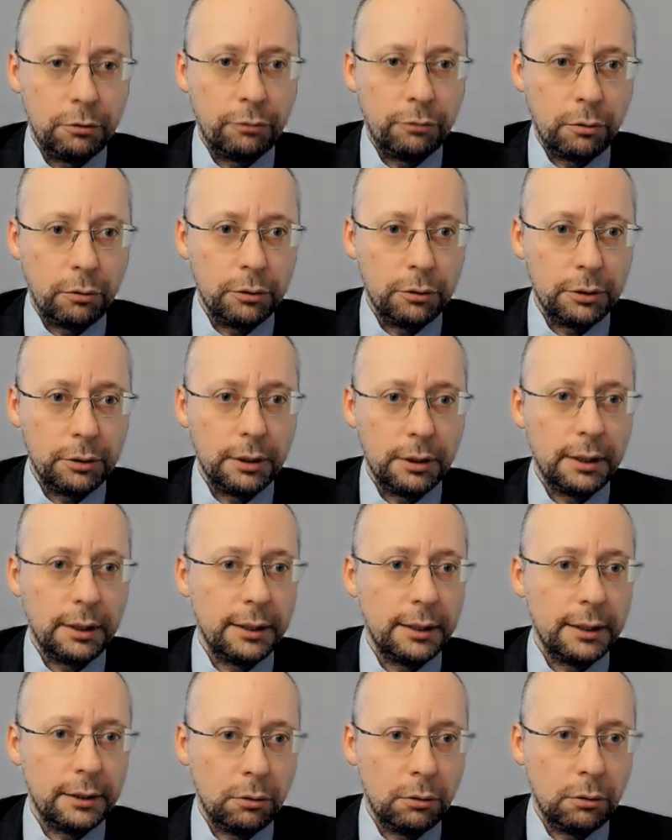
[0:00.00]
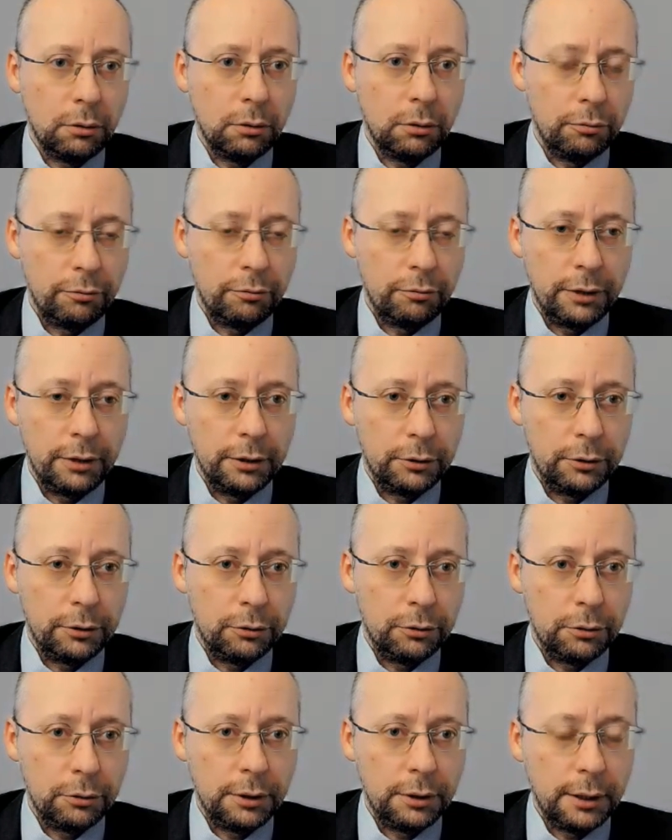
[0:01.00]
Of course, he has his own things
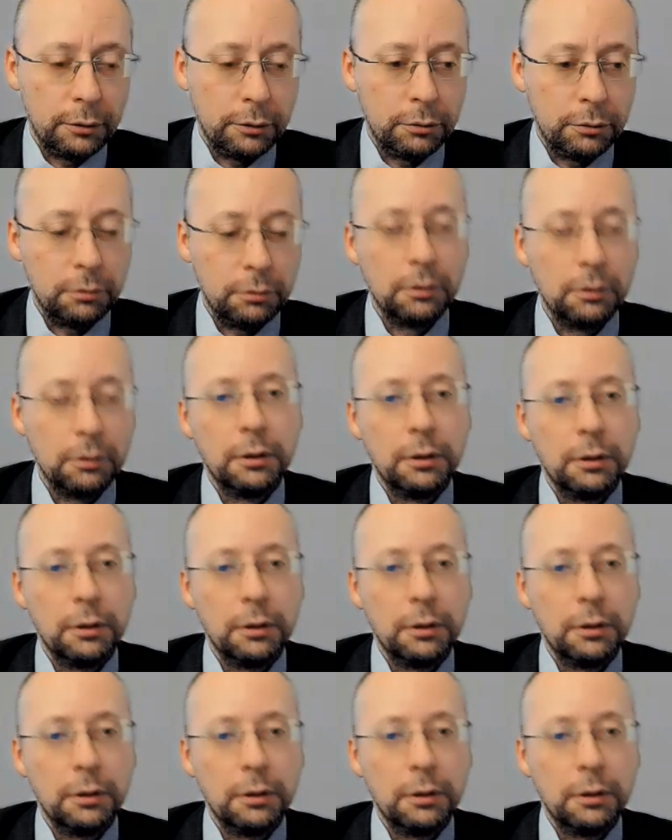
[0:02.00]
to attend to,